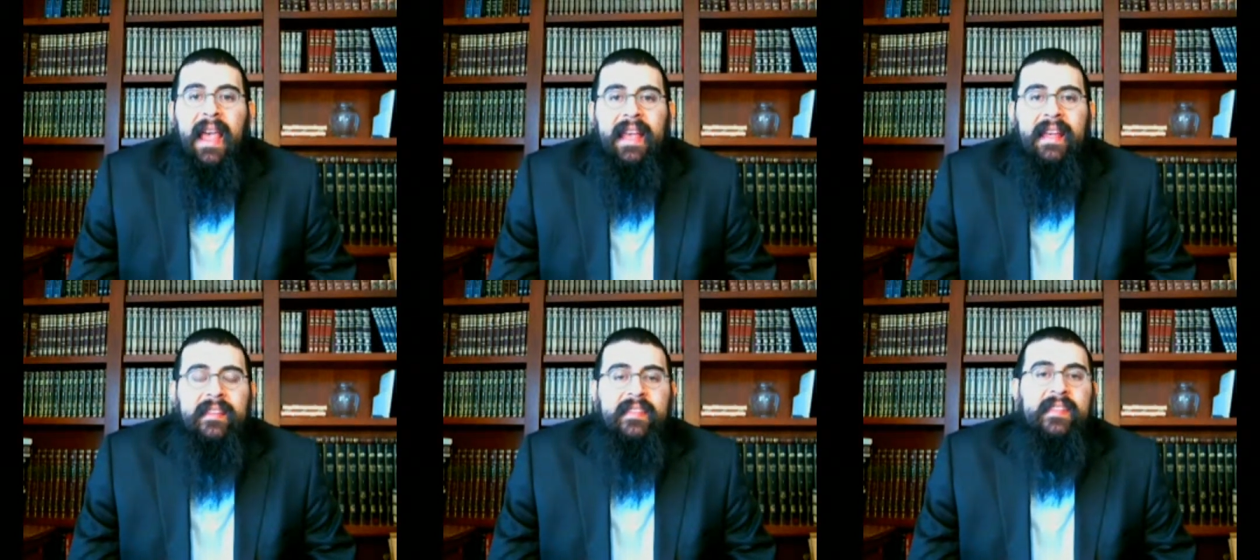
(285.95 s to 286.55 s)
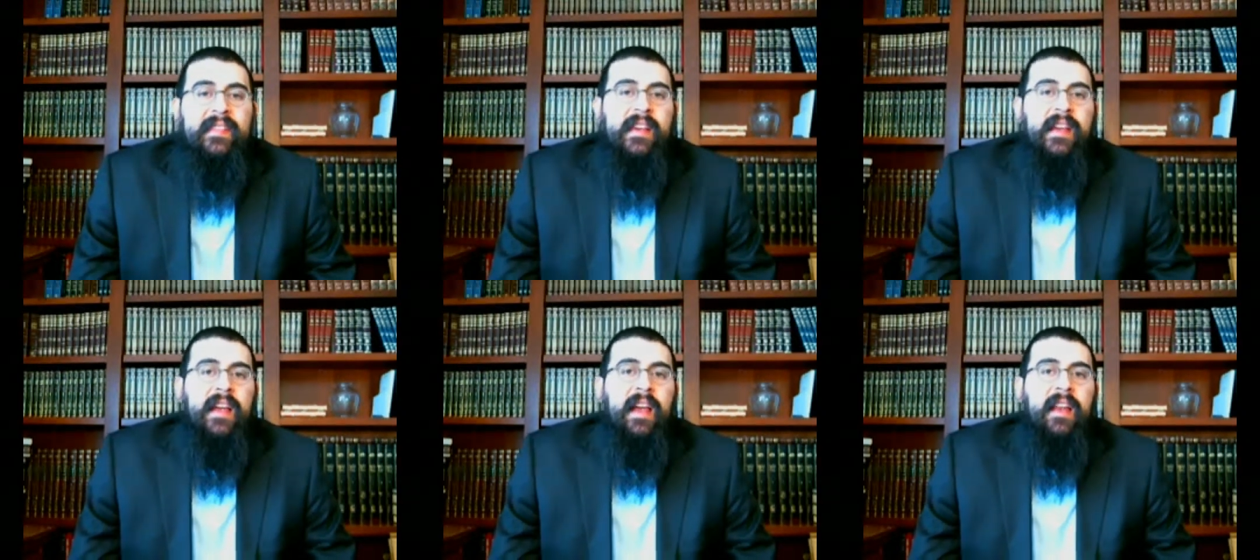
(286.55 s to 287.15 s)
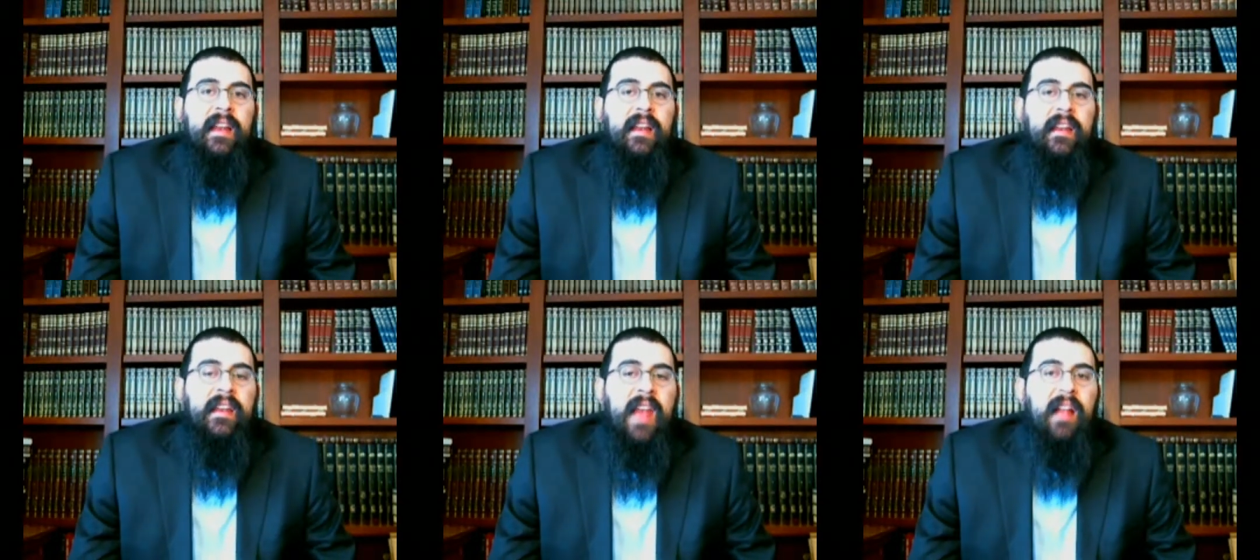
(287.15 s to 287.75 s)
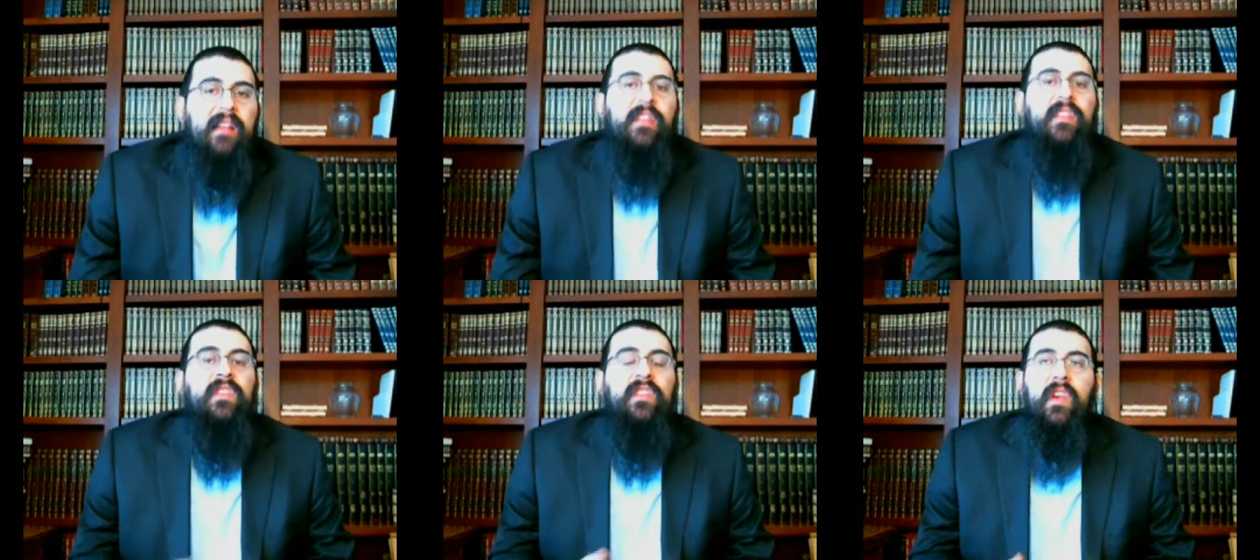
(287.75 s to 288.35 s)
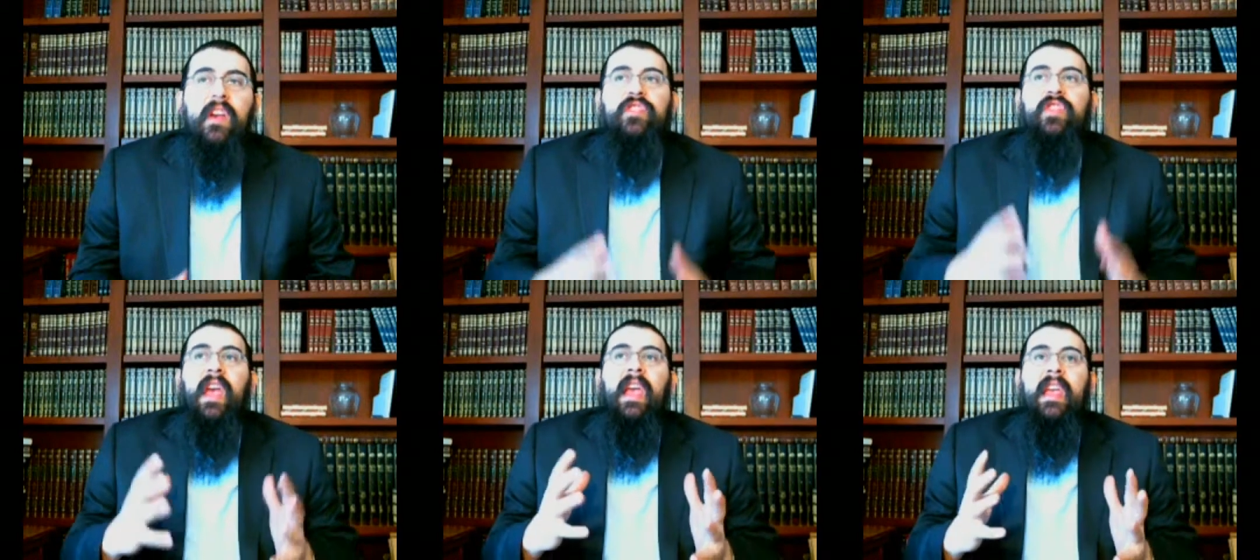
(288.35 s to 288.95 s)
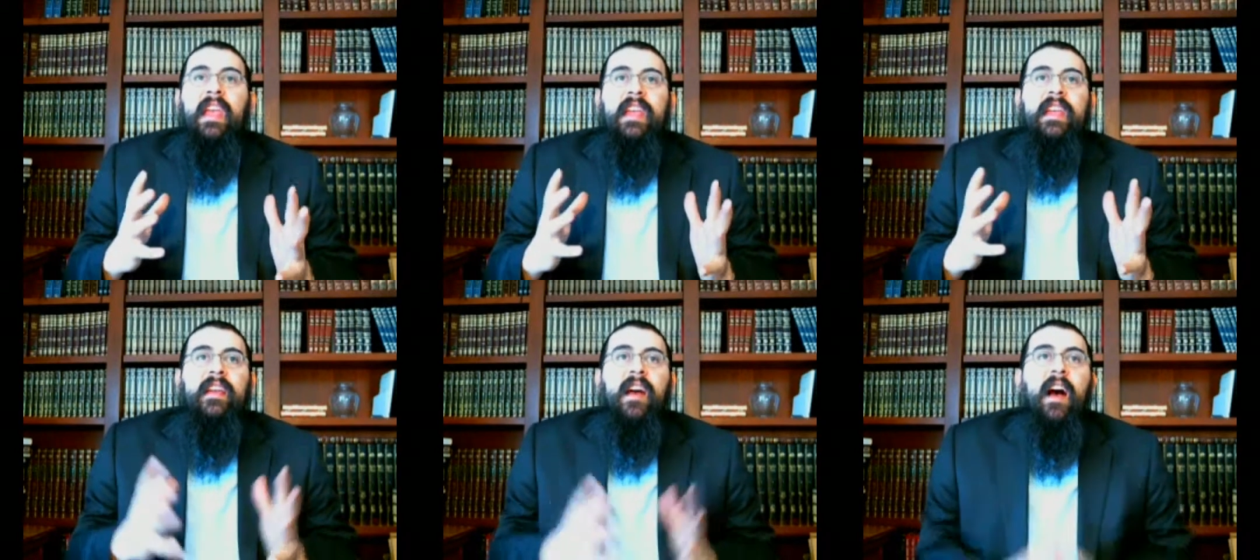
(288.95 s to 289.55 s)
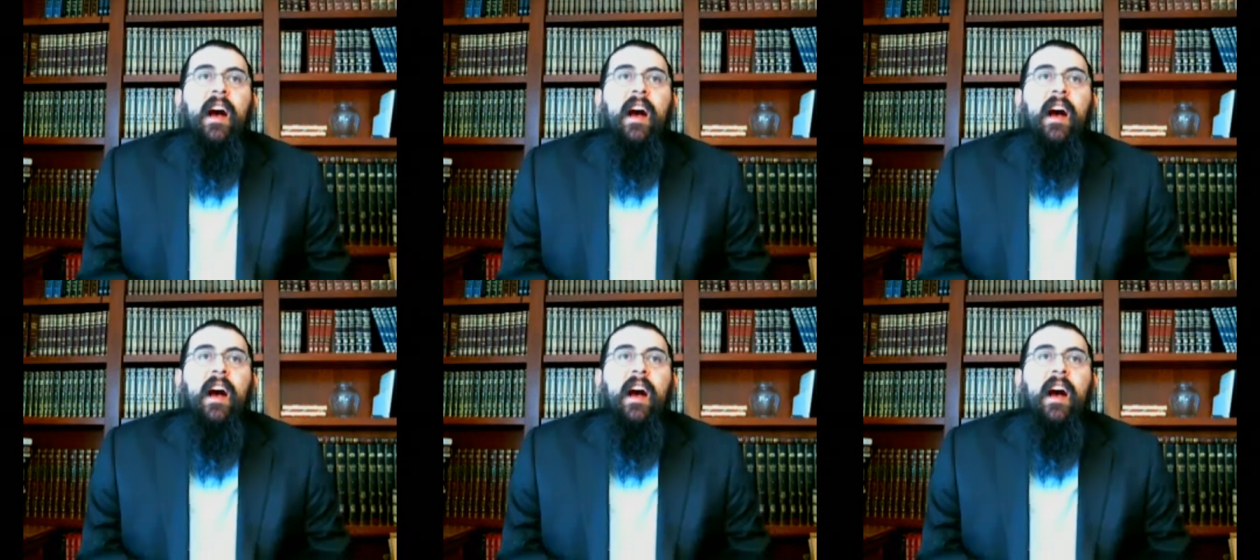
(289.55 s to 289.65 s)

is not such a